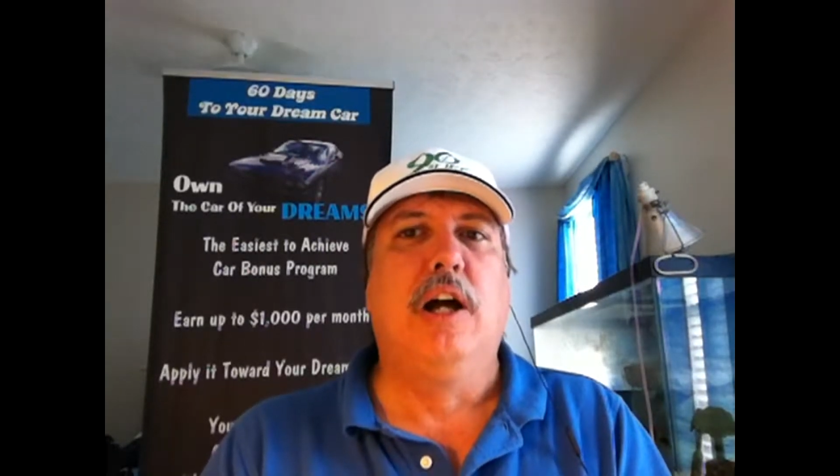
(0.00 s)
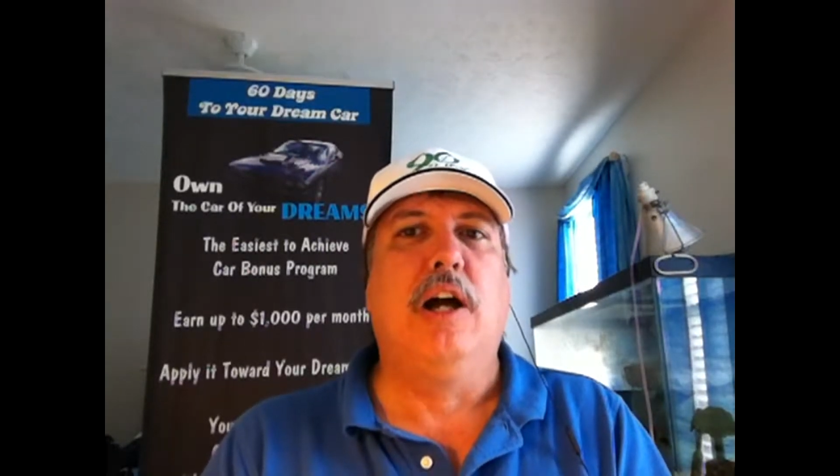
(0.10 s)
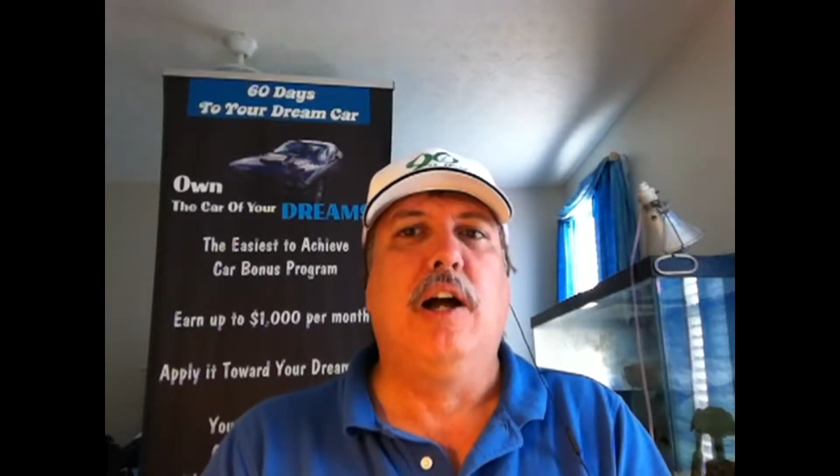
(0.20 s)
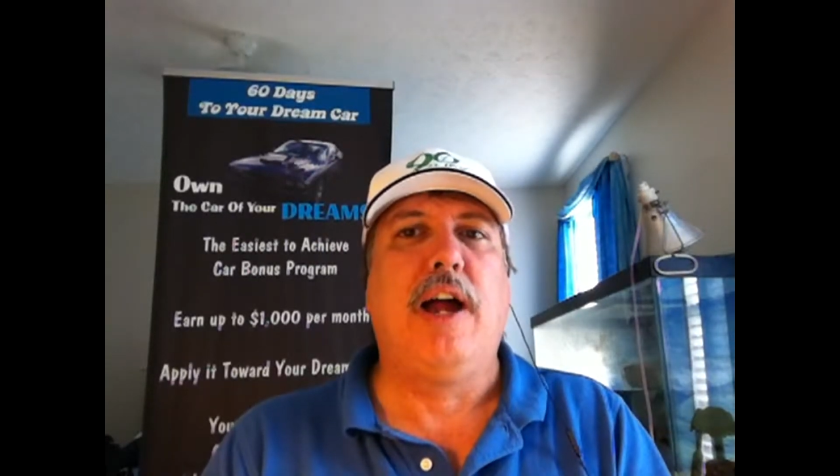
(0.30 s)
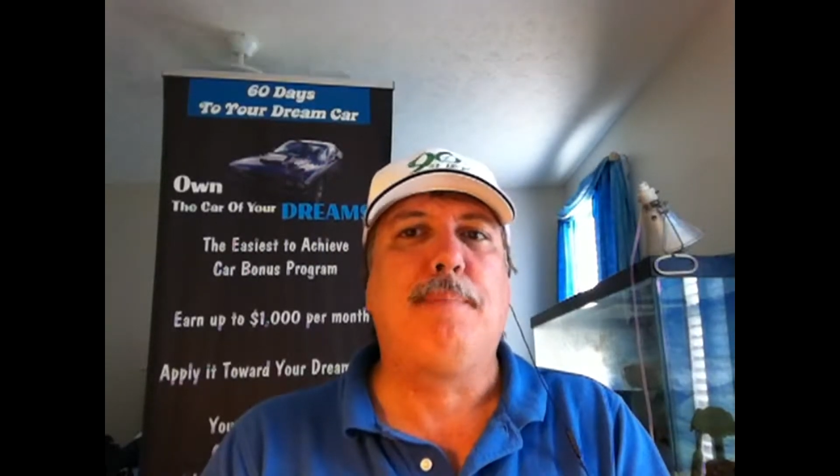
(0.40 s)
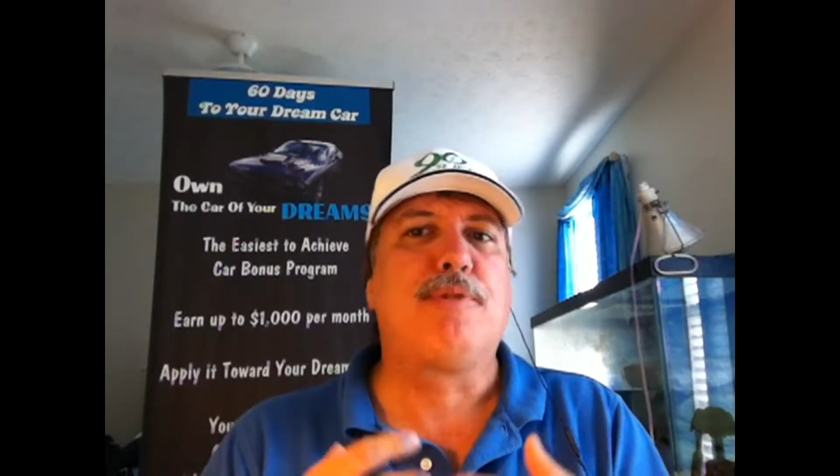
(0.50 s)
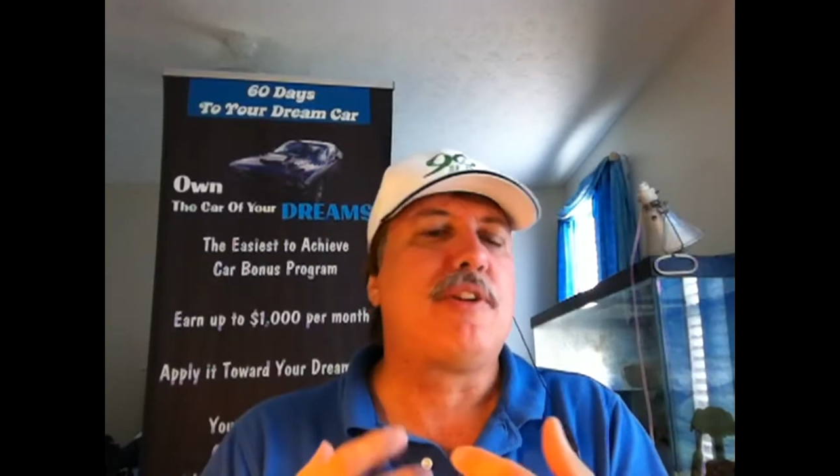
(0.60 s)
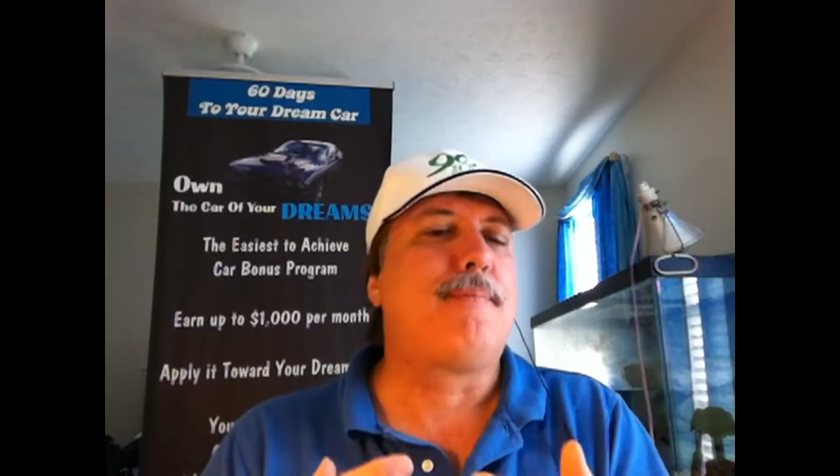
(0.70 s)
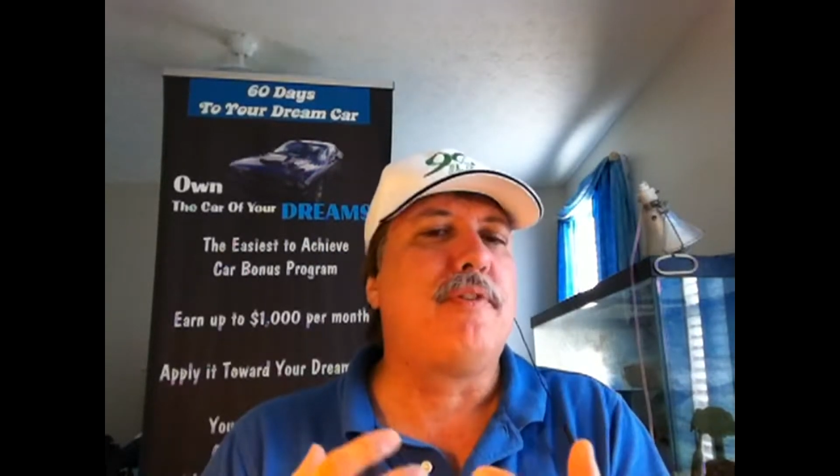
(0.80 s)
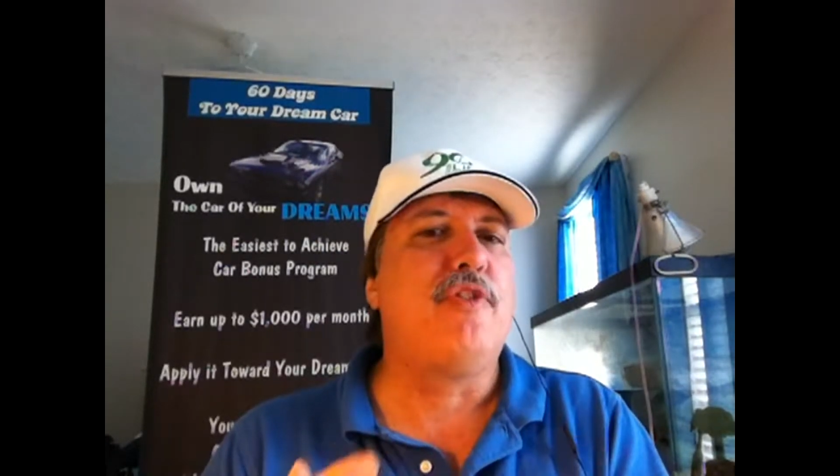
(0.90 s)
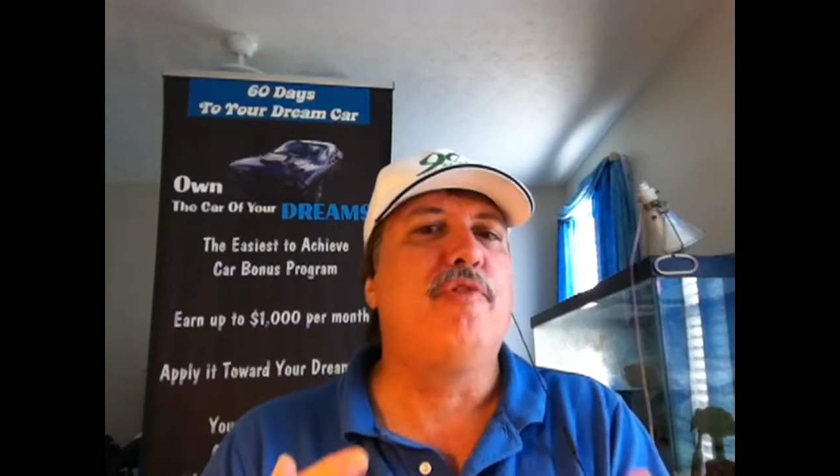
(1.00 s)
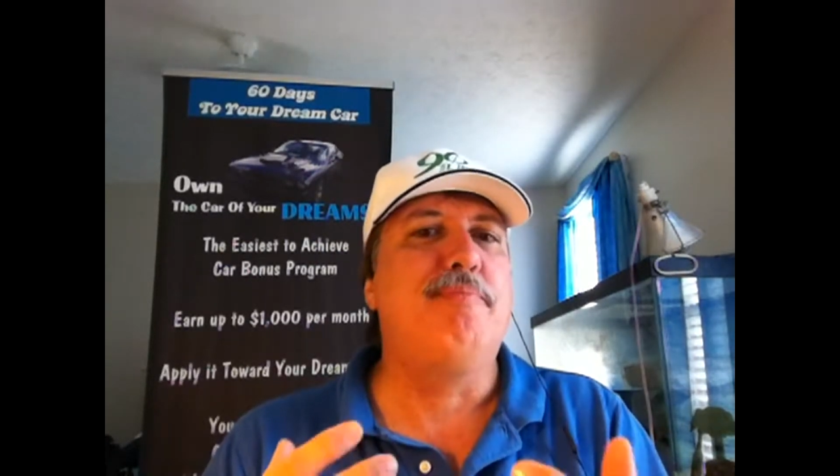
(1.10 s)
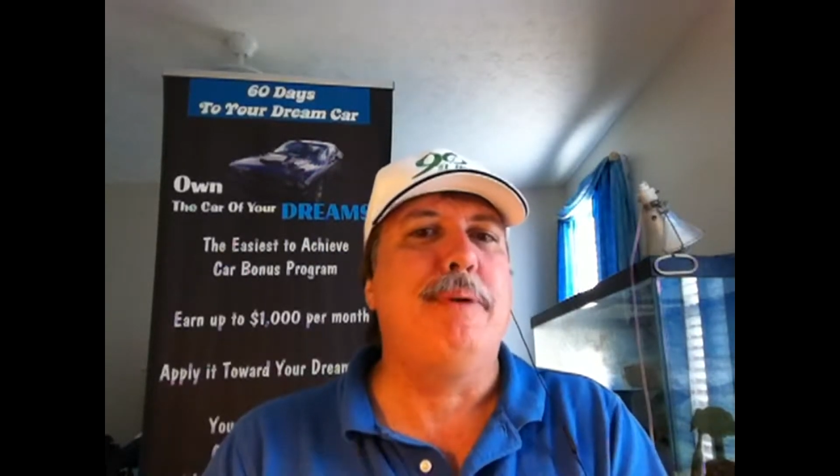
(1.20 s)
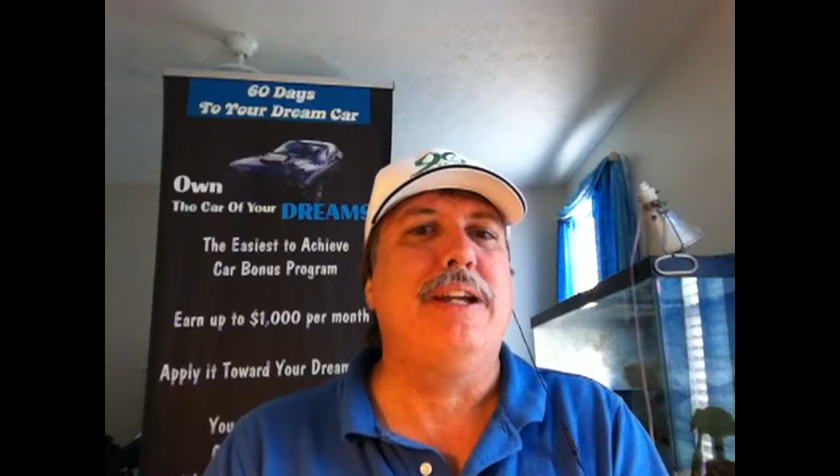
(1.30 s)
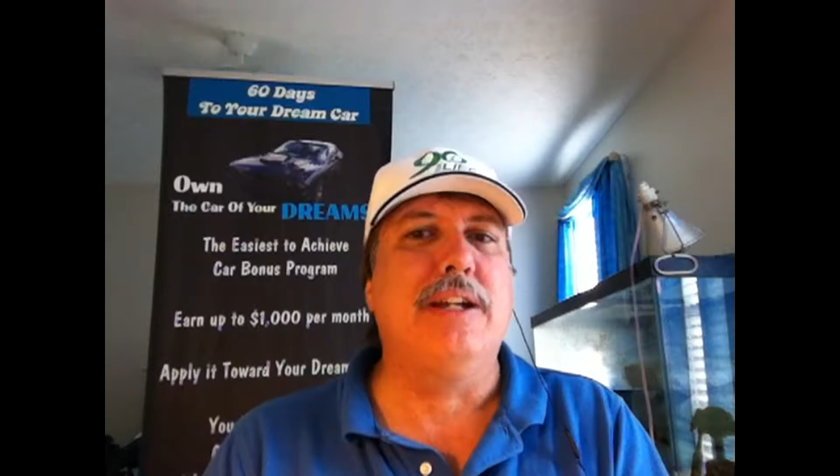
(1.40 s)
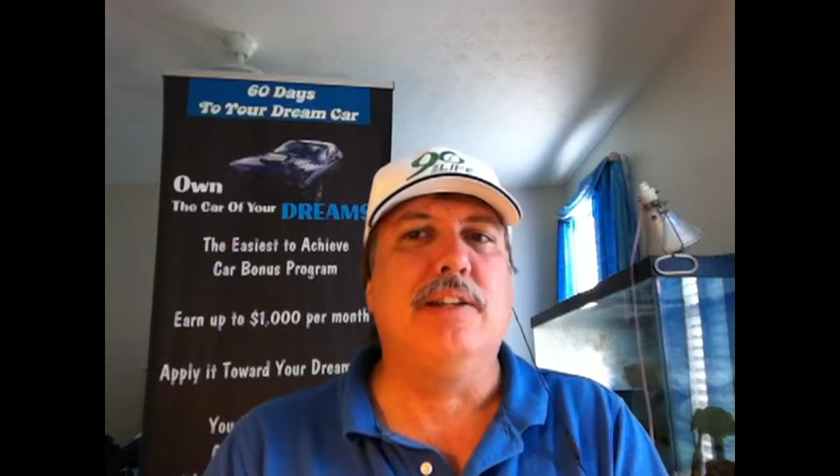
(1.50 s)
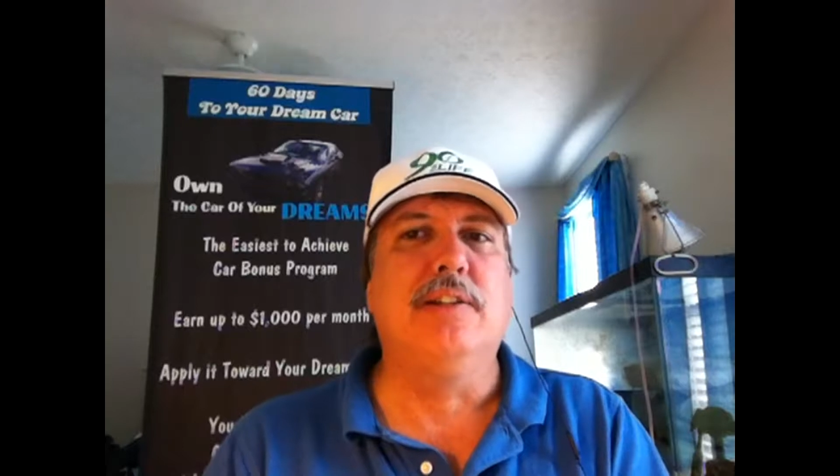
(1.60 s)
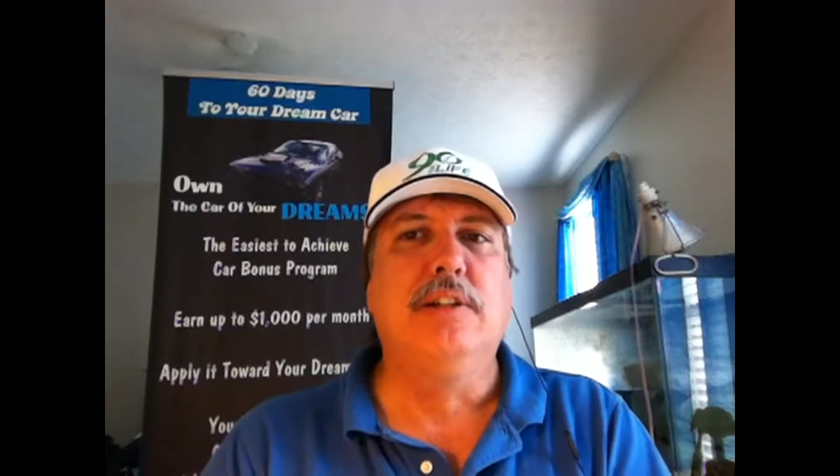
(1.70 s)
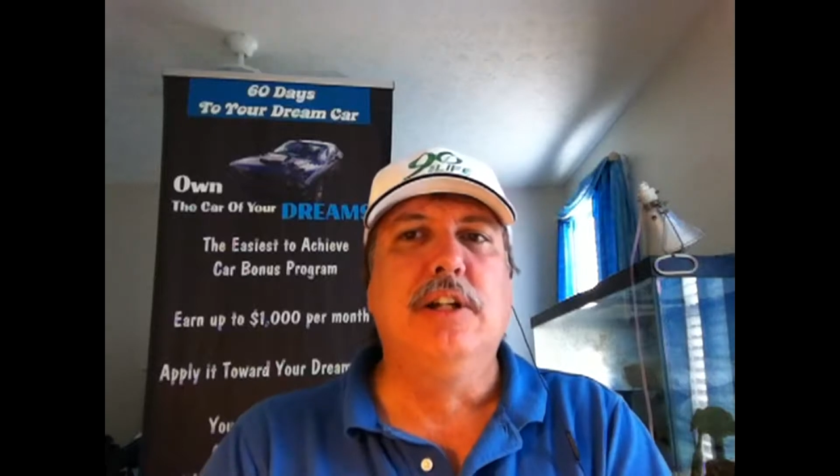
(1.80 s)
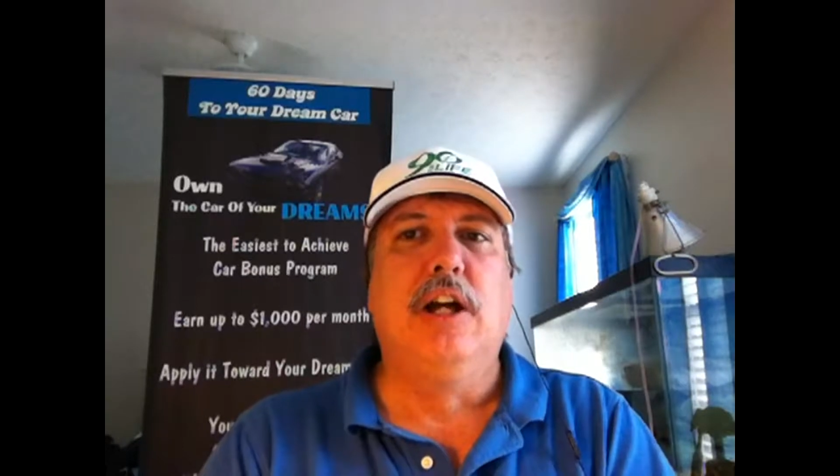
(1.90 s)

how perceptive you've been